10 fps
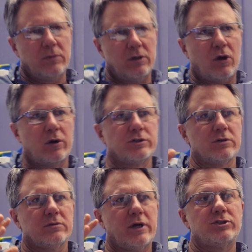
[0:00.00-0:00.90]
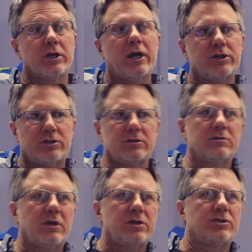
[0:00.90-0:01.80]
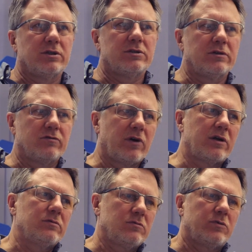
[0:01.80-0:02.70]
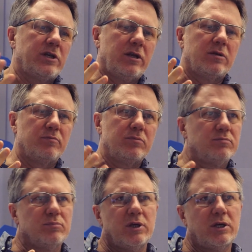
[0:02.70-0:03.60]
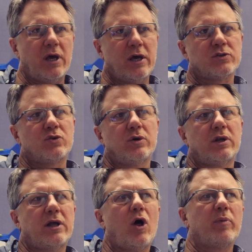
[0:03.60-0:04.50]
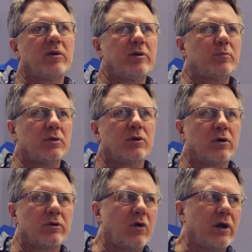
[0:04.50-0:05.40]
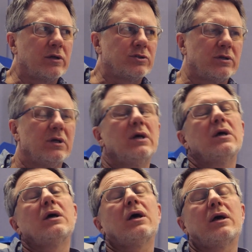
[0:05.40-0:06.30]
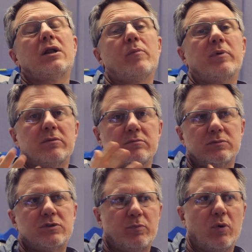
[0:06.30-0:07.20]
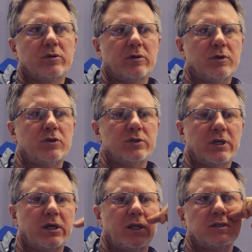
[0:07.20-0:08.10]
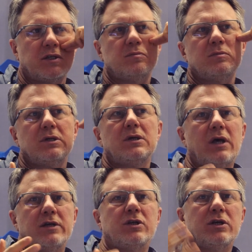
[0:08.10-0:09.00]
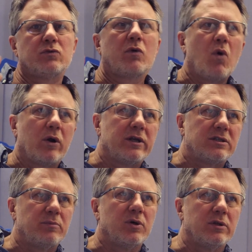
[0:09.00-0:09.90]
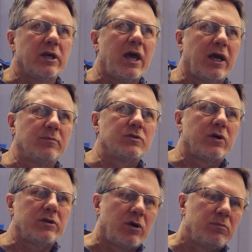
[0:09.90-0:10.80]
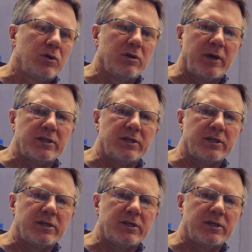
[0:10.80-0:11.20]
of a larger education initiative, right? We need to be as good at helping people learn CryEngine and helping support them in using it as it is rewarding to build the games, right? You can